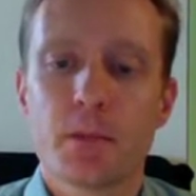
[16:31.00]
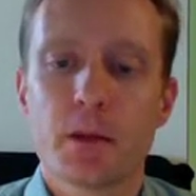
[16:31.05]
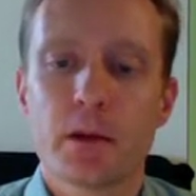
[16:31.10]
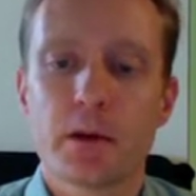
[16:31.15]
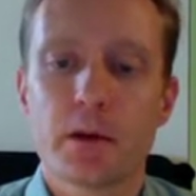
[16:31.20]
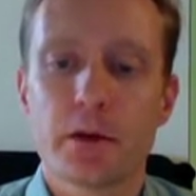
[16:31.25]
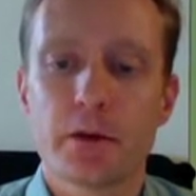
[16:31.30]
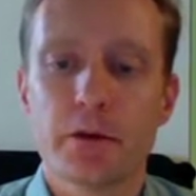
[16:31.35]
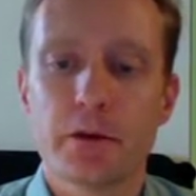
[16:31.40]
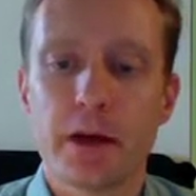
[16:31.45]

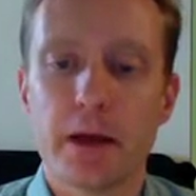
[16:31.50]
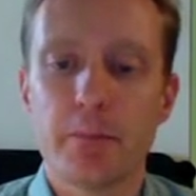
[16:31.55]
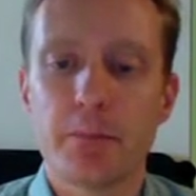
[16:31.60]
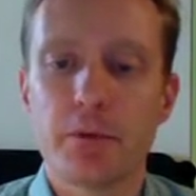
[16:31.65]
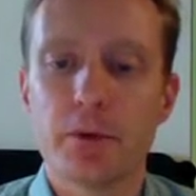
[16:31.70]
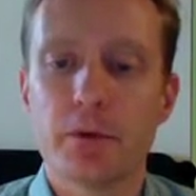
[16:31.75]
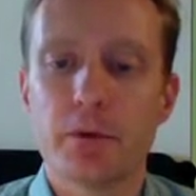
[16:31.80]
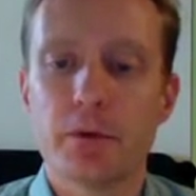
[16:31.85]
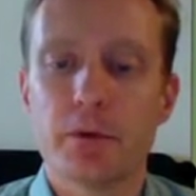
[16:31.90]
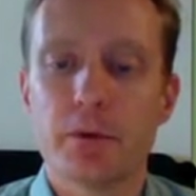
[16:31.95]
An
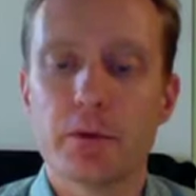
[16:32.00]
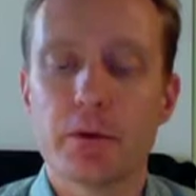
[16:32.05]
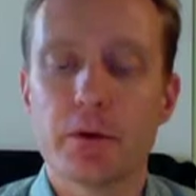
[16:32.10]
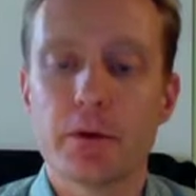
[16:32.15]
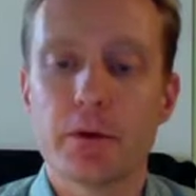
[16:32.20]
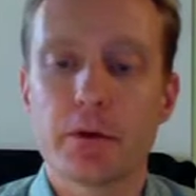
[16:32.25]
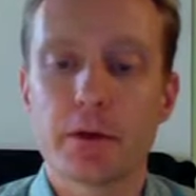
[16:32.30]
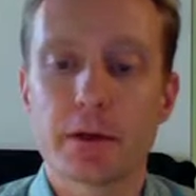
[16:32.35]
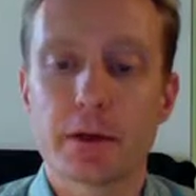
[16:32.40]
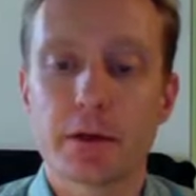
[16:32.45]
example
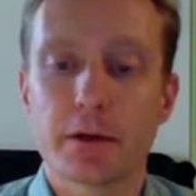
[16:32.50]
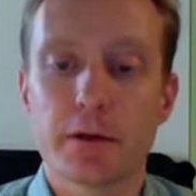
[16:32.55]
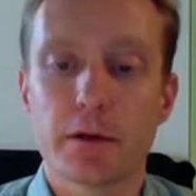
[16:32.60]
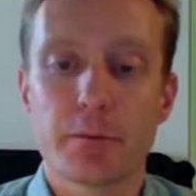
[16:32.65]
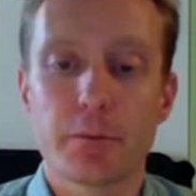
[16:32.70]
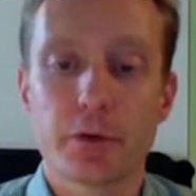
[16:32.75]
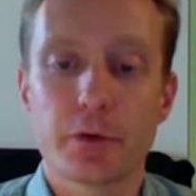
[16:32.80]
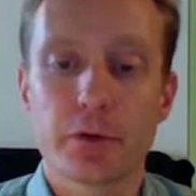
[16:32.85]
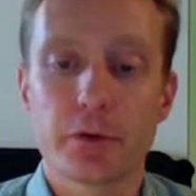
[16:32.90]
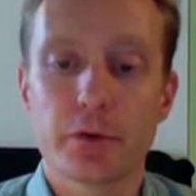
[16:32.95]
of
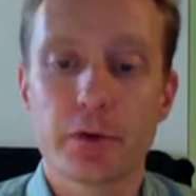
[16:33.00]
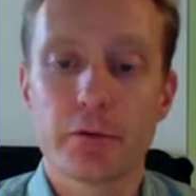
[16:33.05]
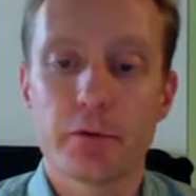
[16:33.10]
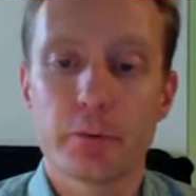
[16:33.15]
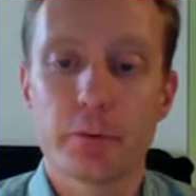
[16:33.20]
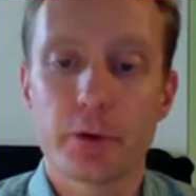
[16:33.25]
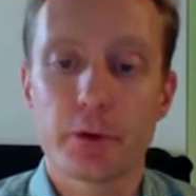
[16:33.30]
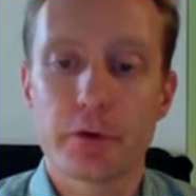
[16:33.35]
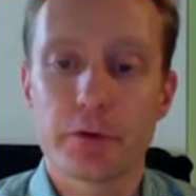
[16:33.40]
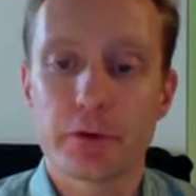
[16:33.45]
a
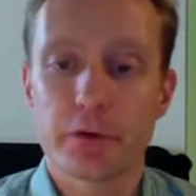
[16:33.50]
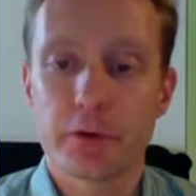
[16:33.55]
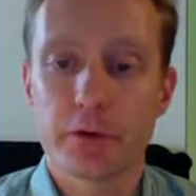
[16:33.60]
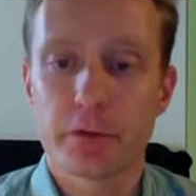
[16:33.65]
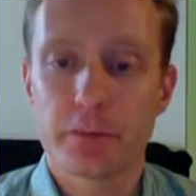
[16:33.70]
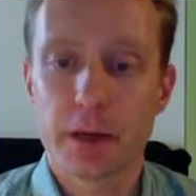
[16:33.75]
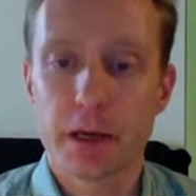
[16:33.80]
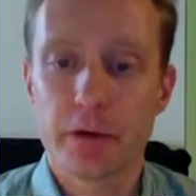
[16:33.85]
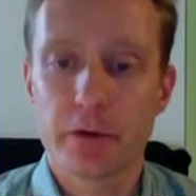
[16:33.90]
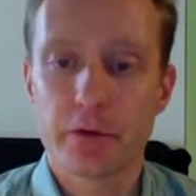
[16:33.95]
person
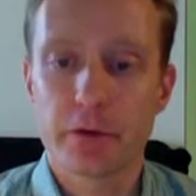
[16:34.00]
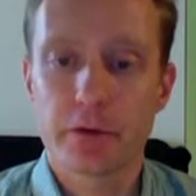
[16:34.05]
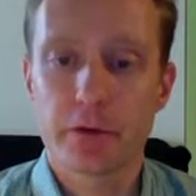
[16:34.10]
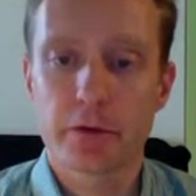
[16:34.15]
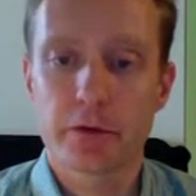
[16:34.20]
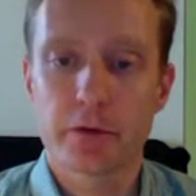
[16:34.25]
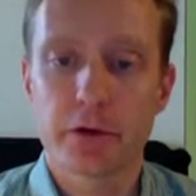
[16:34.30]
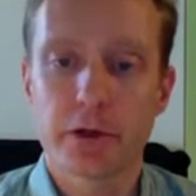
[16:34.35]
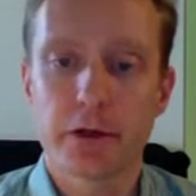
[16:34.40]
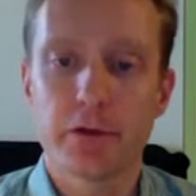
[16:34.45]
espousing
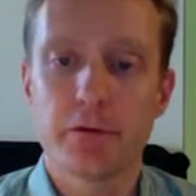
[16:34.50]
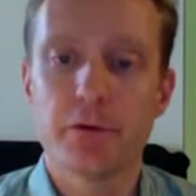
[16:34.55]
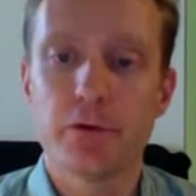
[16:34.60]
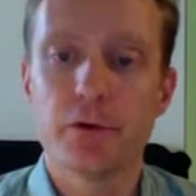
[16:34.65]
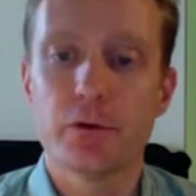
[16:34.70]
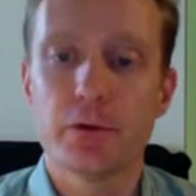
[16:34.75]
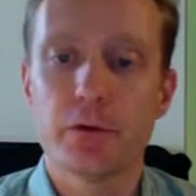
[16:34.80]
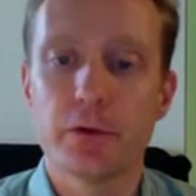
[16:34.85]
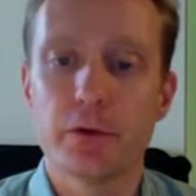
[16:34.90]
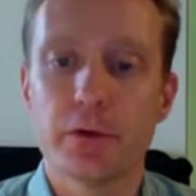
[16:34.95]
this kind of
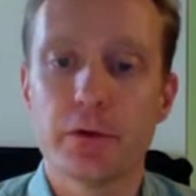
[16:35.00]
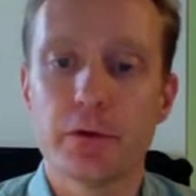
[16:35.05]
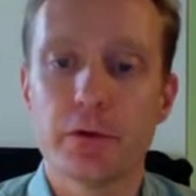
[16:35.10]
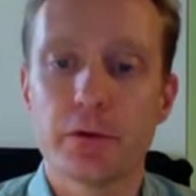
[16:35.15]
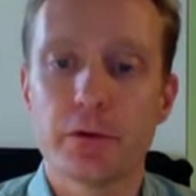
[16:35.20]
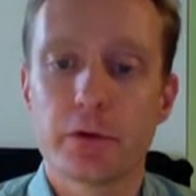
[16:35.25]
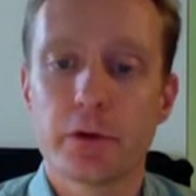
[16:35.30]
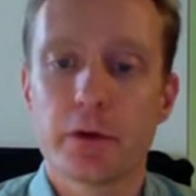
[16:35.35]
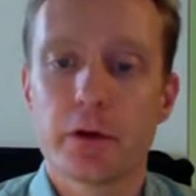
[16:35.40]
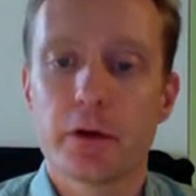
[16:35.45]
view
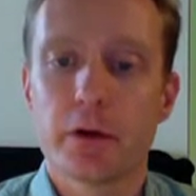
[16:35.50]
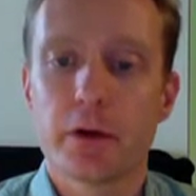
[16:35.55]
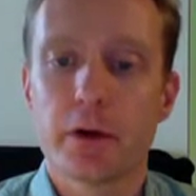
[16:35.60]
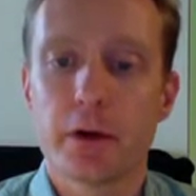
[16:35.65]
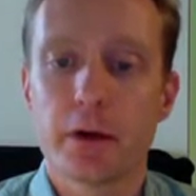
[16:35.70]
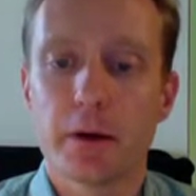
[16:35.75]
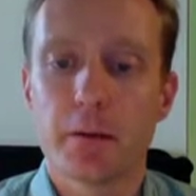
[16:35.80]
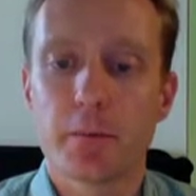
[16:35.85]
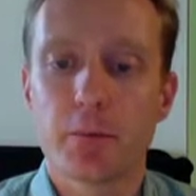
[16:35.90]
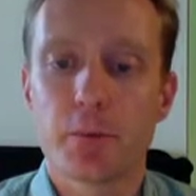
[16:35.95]
is
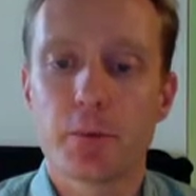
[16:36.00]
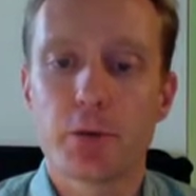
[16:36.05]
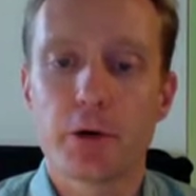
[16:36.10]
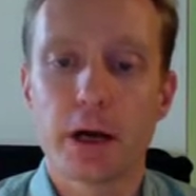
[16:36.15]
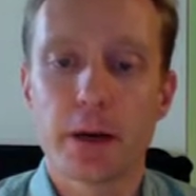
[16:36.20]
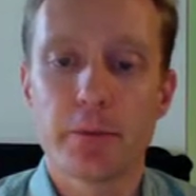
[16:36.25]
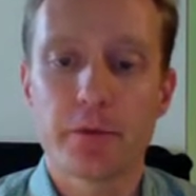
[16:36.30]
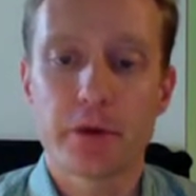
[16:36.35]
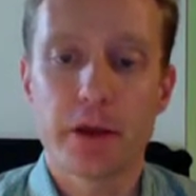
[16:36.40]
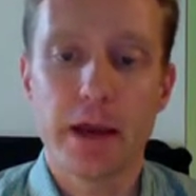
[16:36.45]

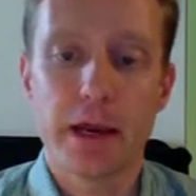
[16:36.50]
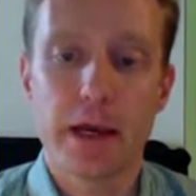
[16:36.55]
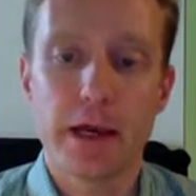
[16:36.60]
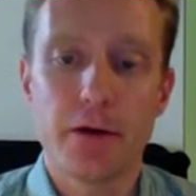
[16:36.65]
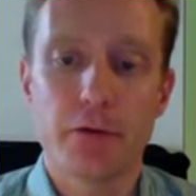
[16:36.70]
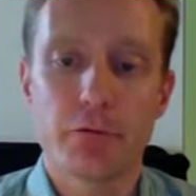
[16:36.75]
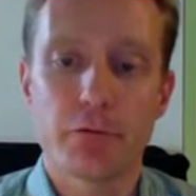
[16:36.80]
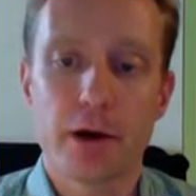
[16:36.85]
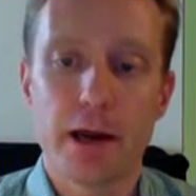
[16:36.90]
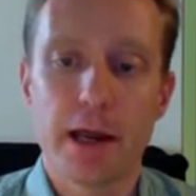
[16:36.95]
perhaps
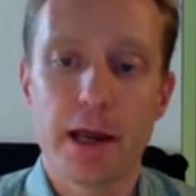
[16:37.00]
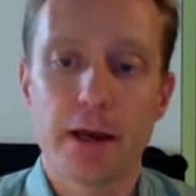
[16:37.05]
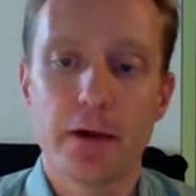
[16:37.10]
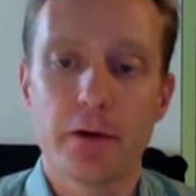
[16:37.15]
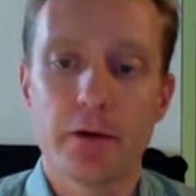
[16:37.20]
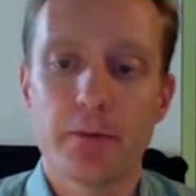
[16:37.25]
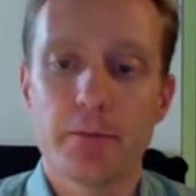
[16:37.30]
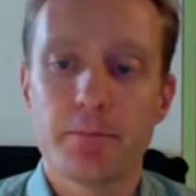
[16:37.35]
Ayn Rand.